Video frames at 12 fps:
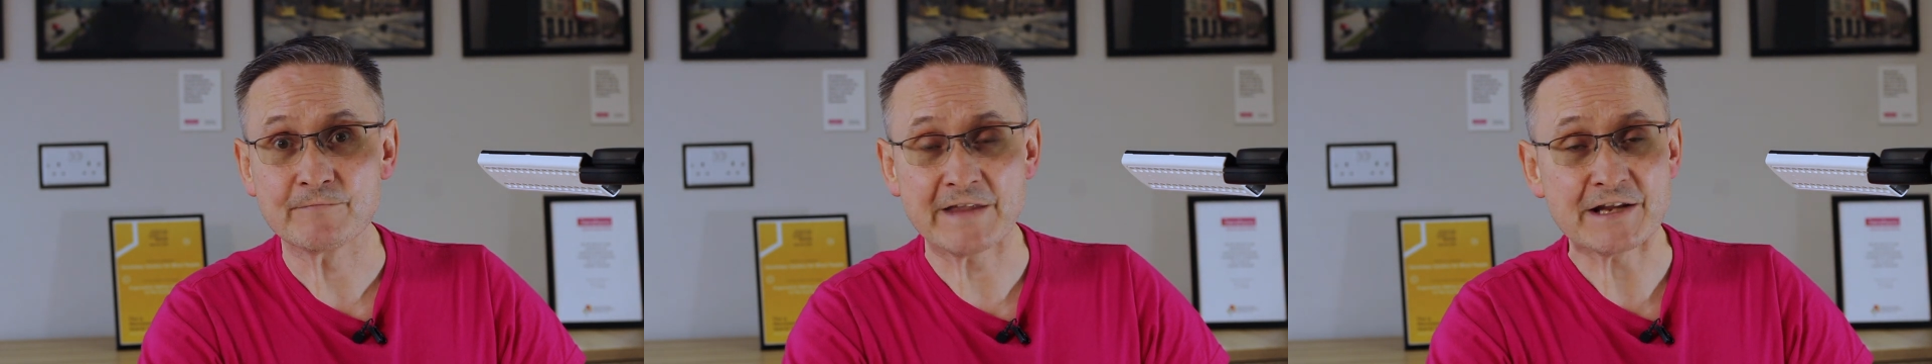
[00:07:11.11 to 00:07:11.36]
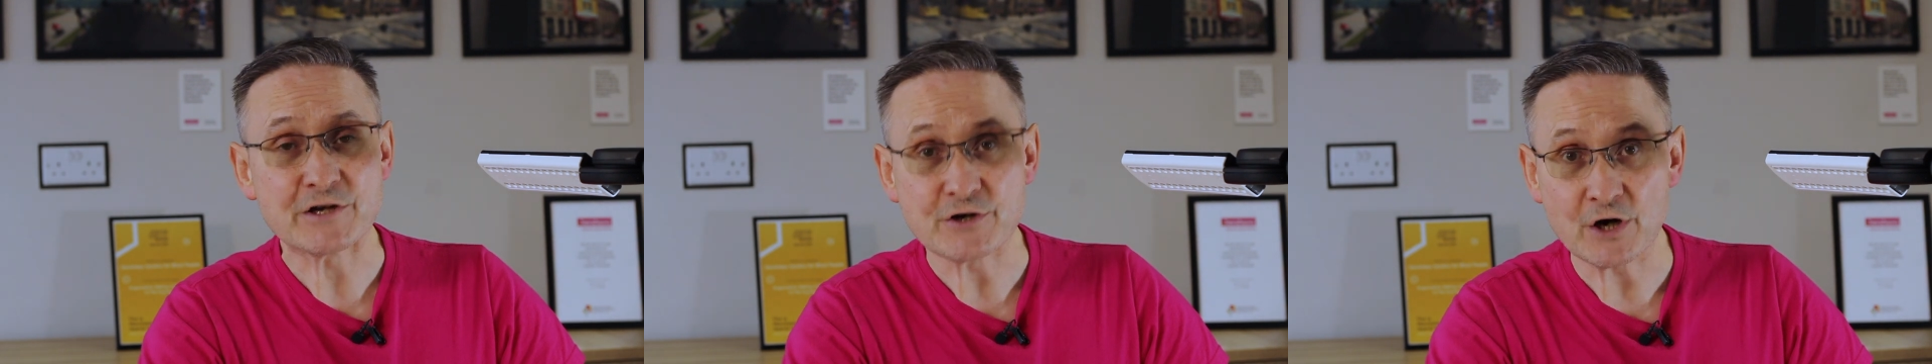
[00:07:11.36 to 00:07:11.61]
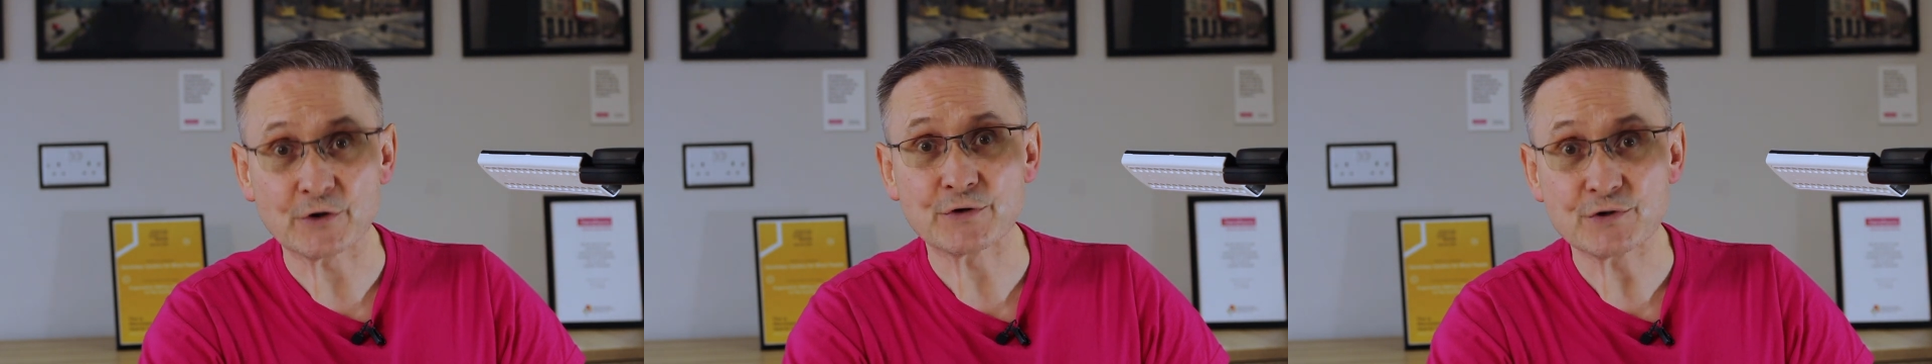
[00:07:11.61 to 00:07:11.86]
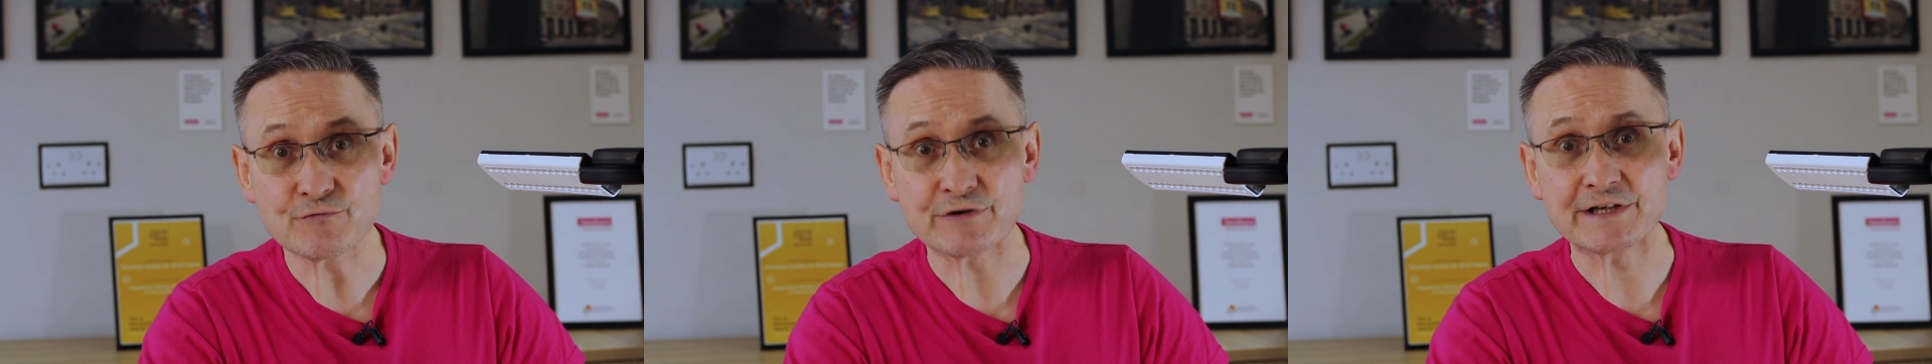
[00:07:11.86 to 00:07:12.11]
then you're not
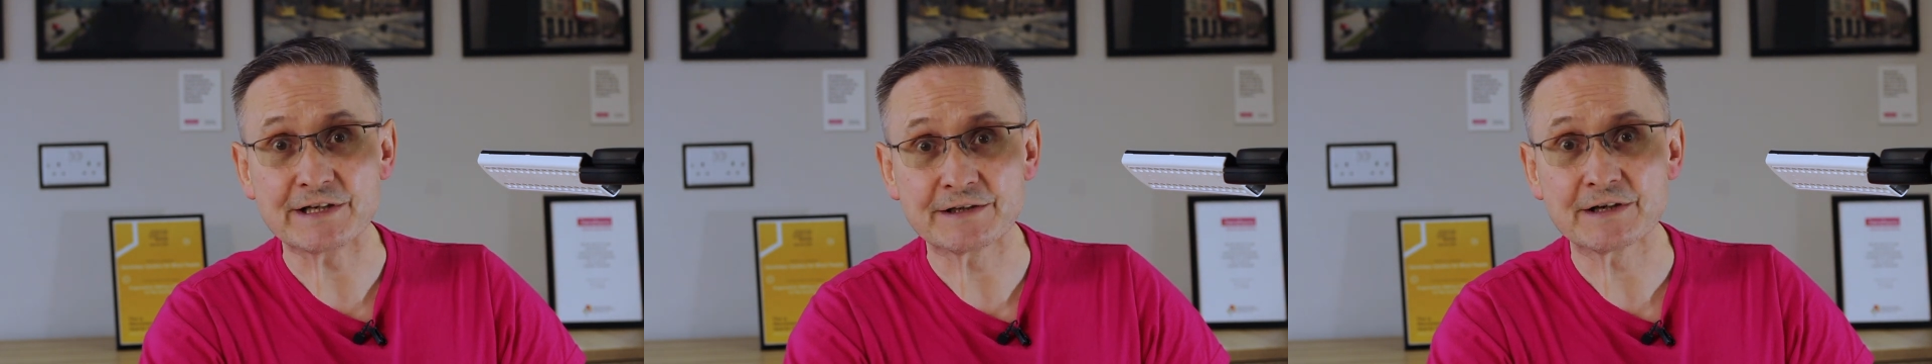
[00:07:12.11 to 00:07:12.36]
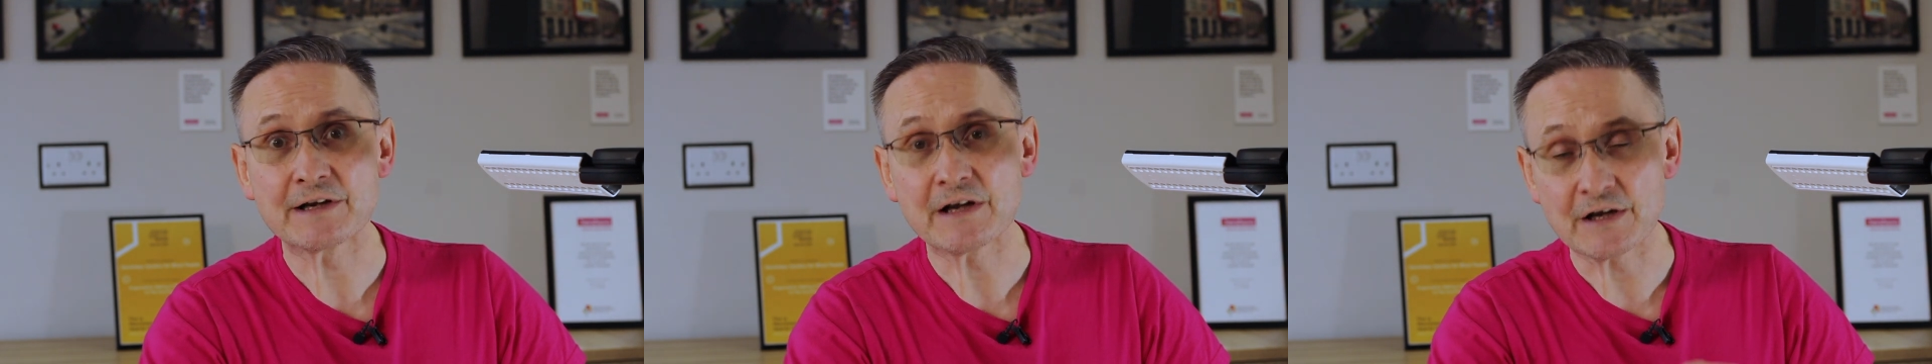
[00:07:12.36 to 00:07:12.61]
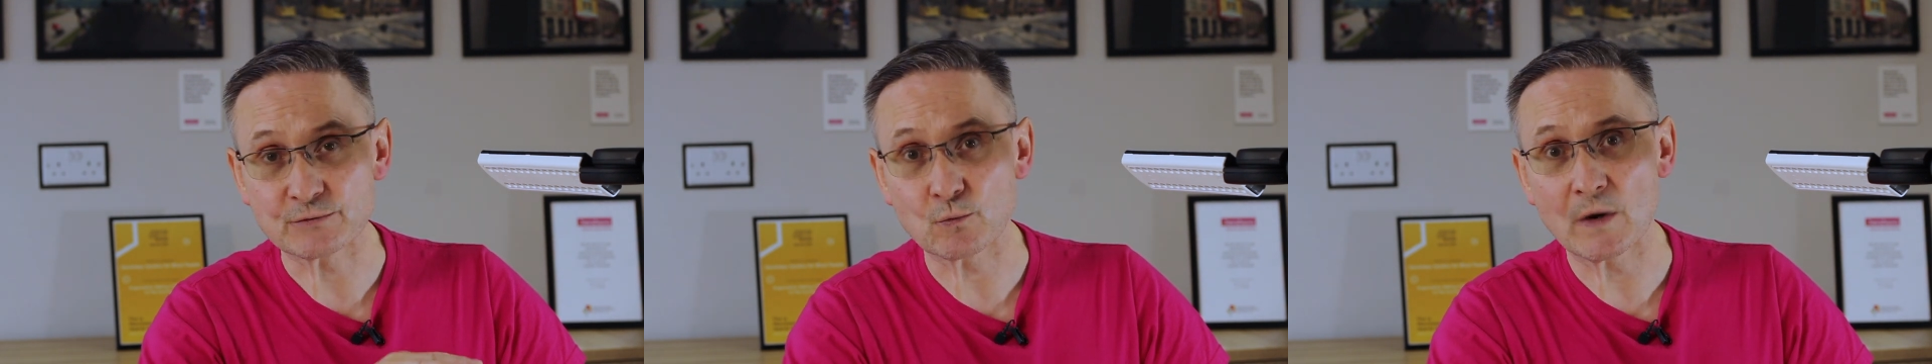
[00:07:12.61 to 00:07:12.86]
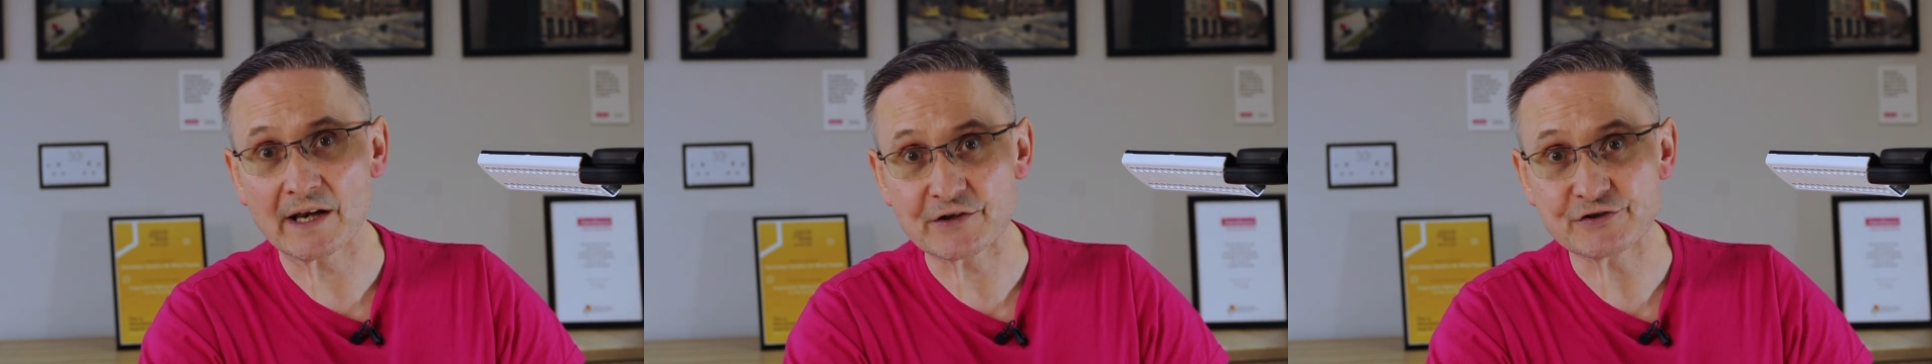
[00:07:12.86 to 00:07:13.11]
going to read as
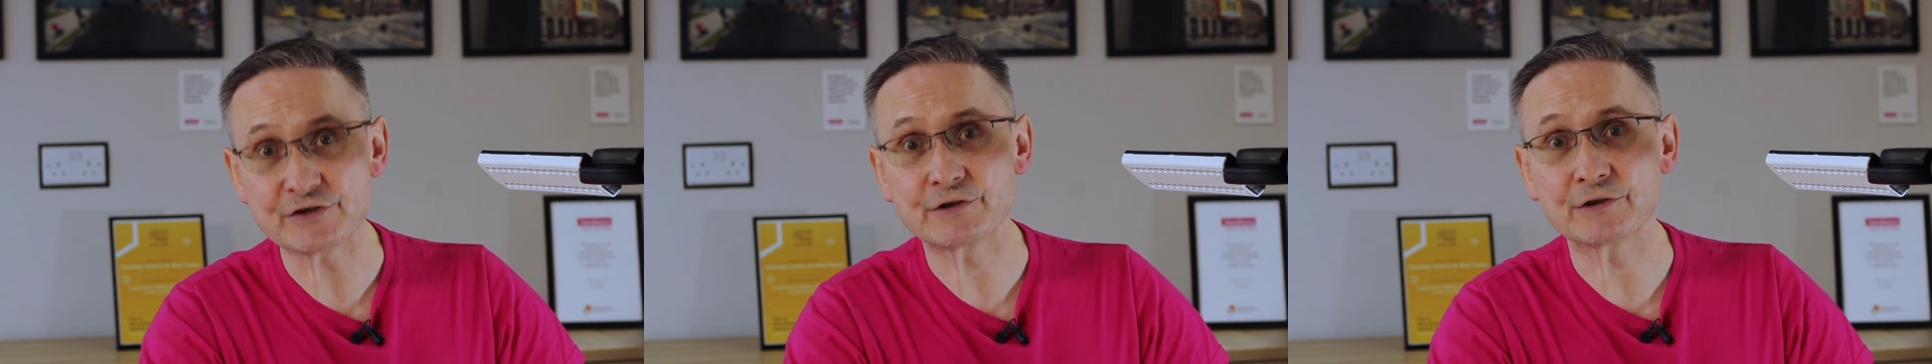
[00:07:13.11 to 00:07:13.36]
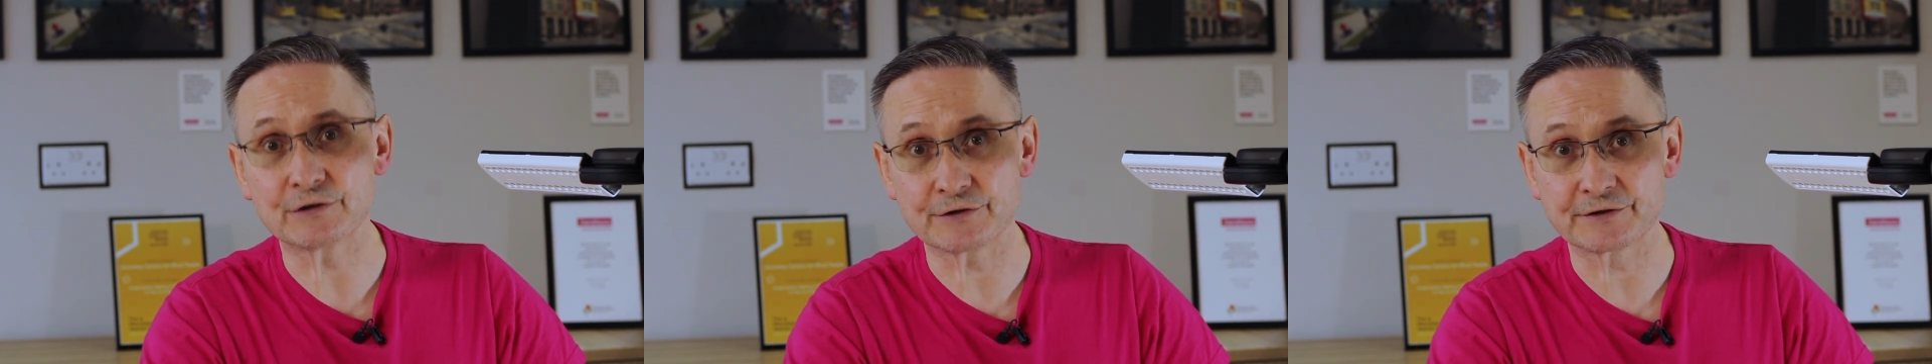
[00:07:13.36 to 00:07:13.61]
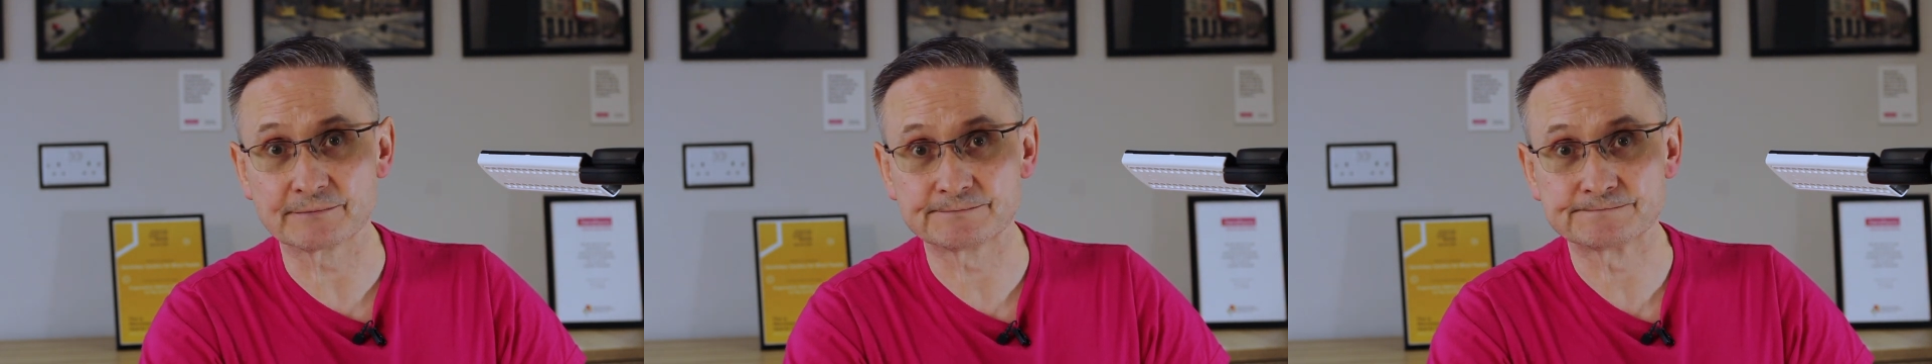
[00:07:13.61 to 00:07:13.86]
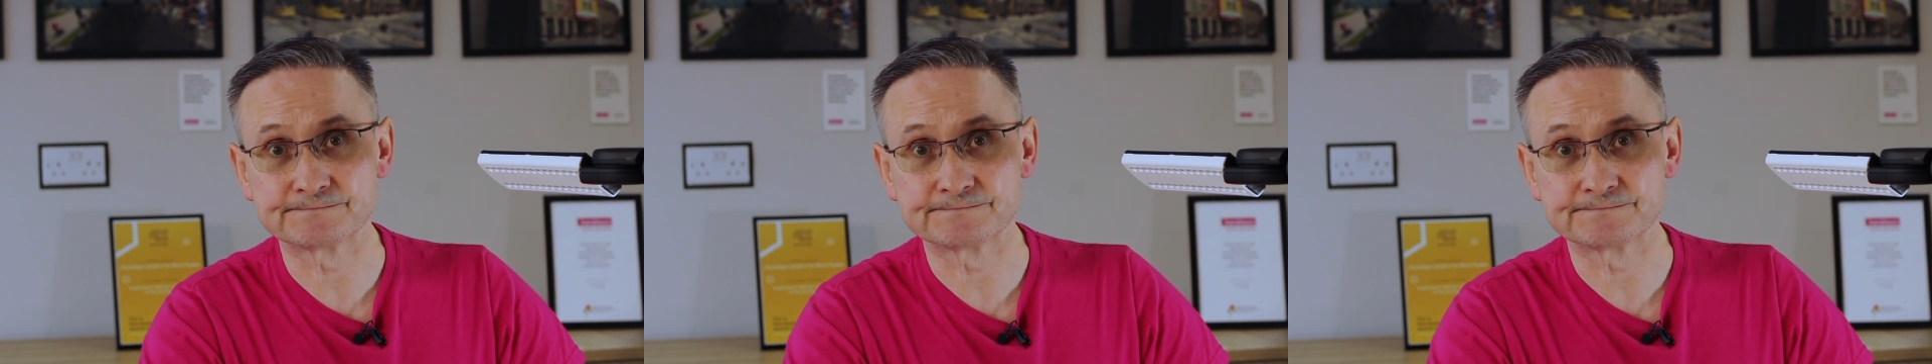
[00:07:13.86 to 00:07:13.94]
well as you could.